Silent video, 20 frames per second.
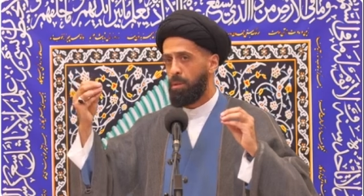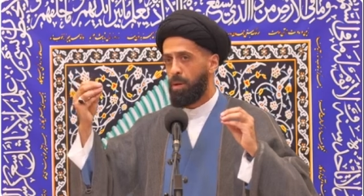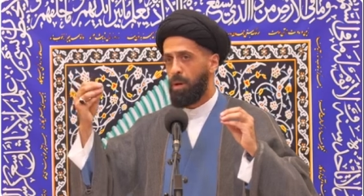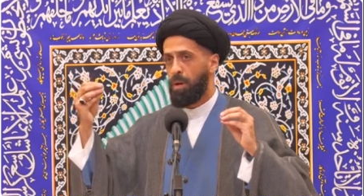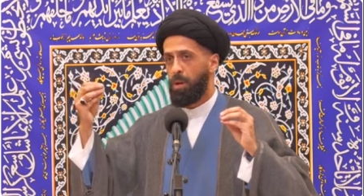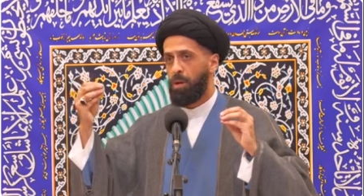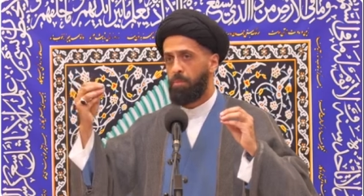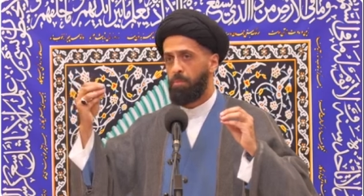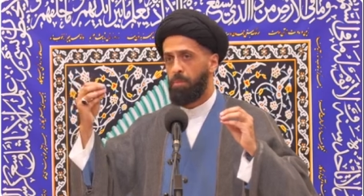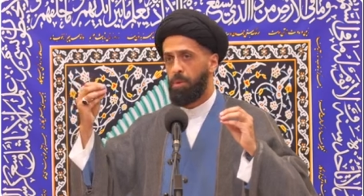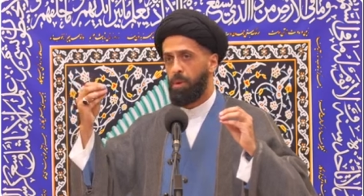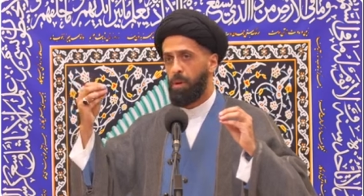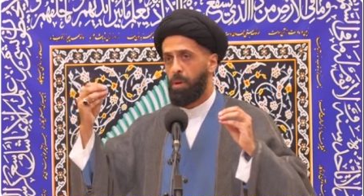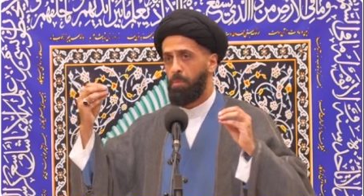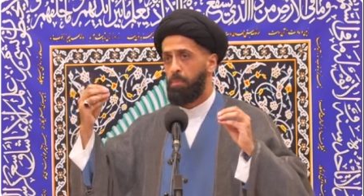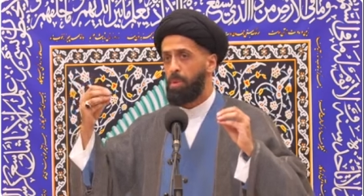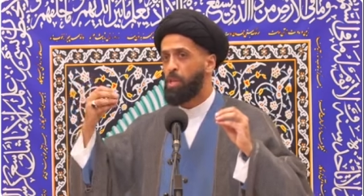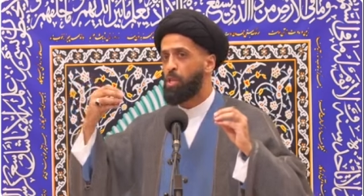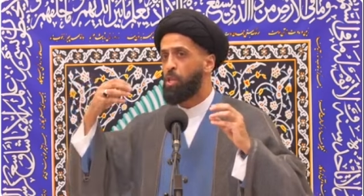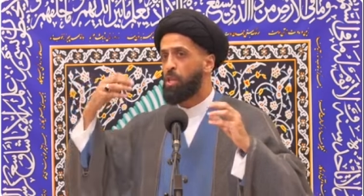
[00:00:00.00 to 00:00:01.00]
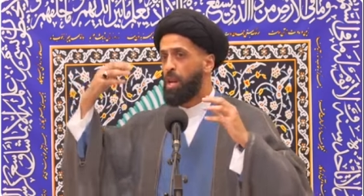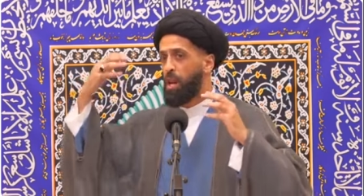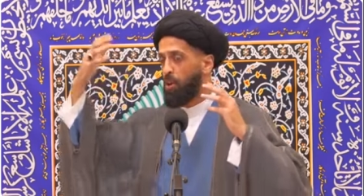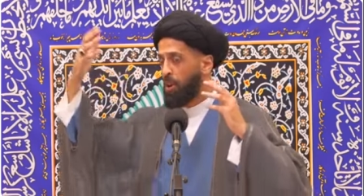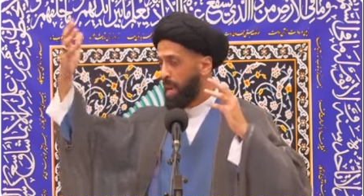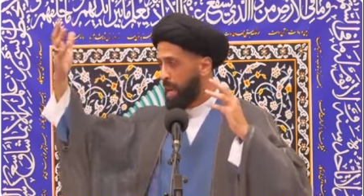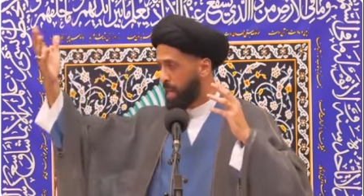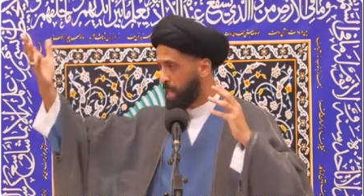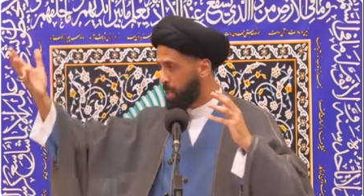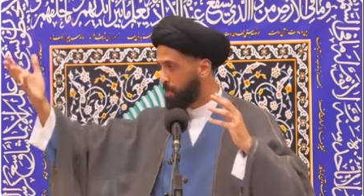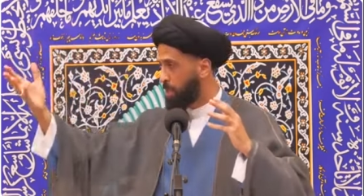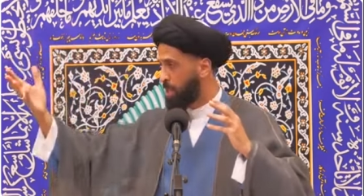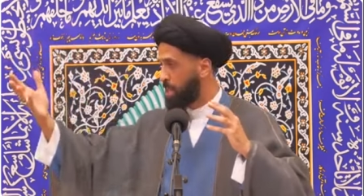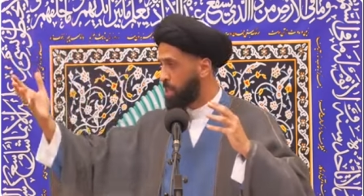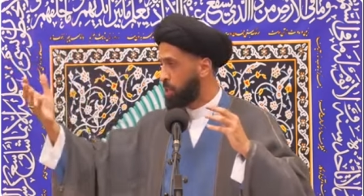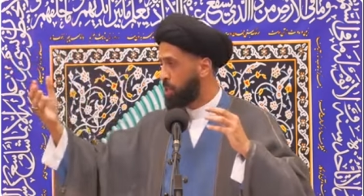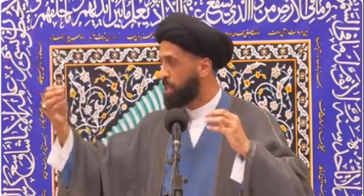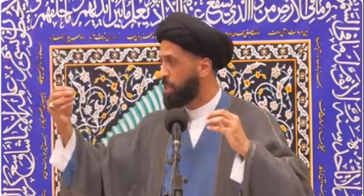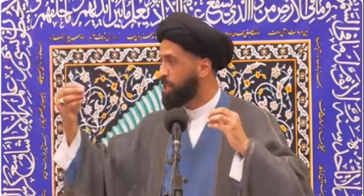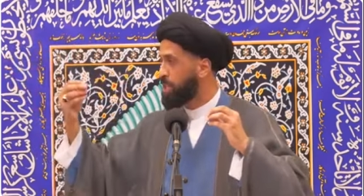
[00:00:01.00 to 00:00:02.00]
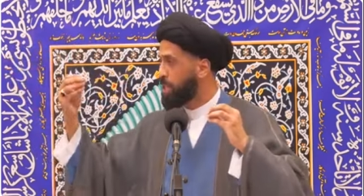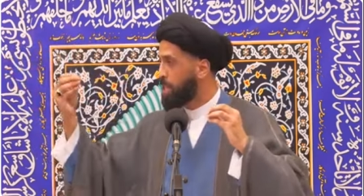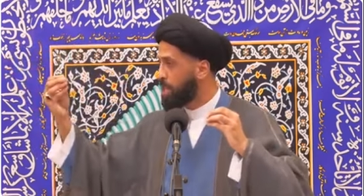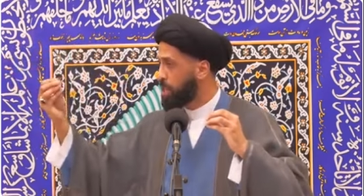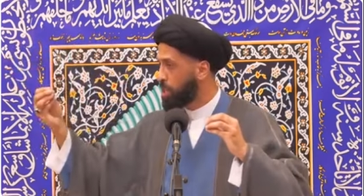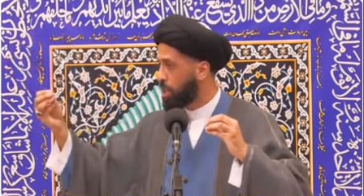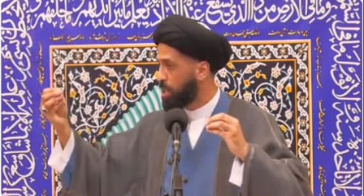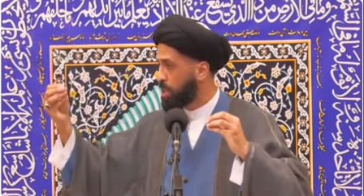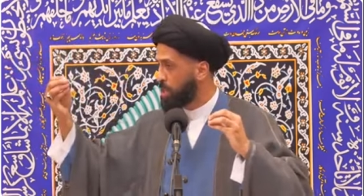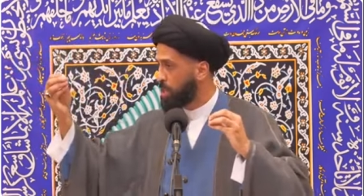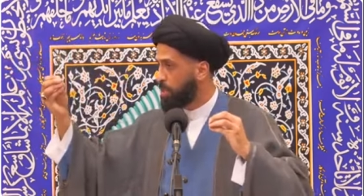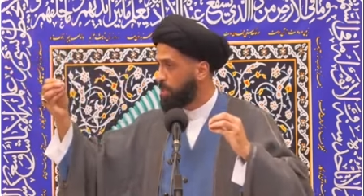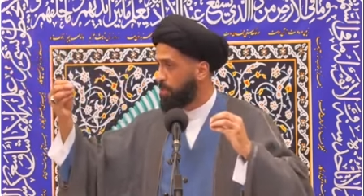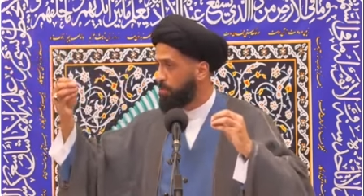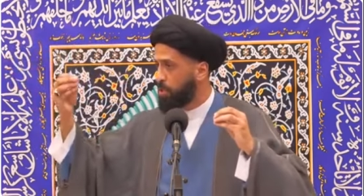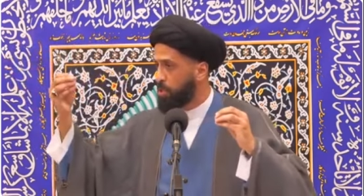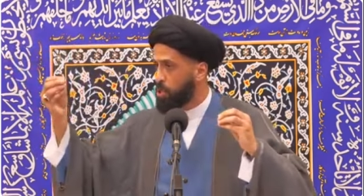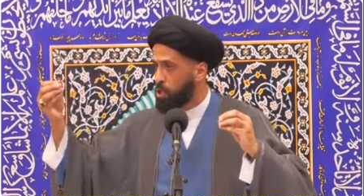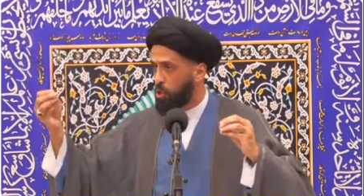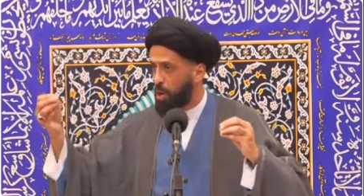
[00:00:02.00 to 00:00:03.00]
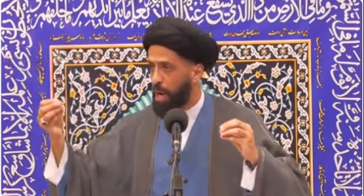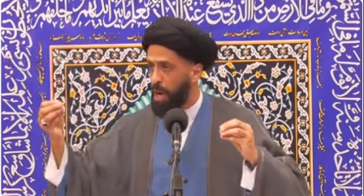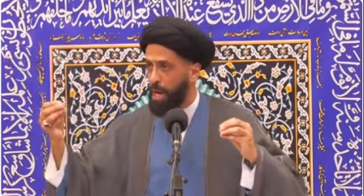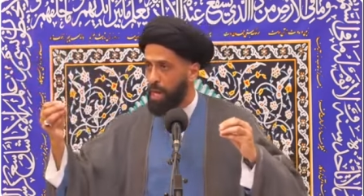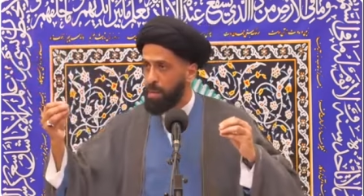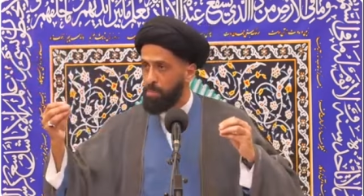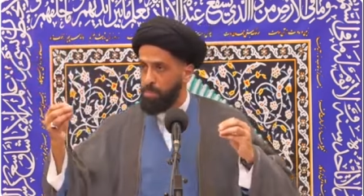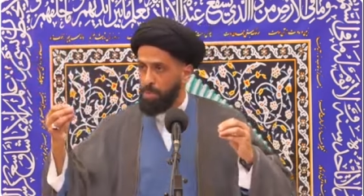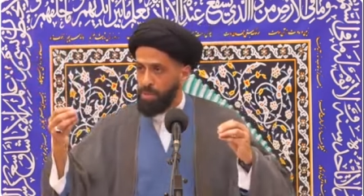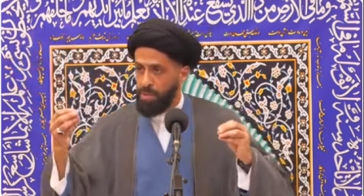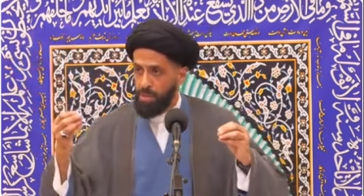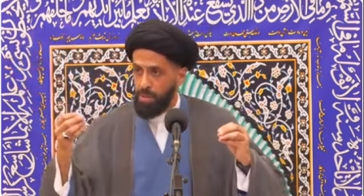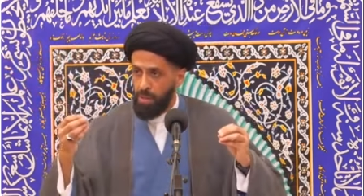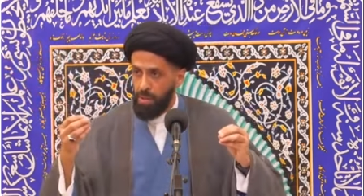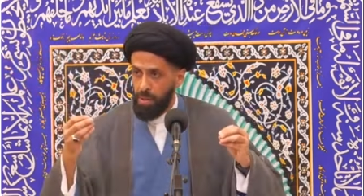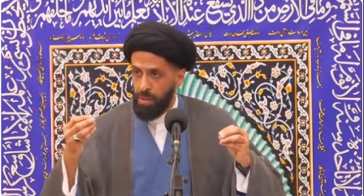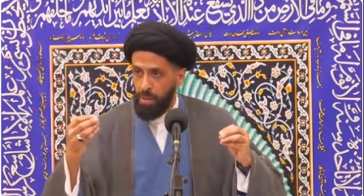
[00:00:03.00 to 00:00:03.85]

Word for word: uh, a missionary expedition, teaching some of the tribes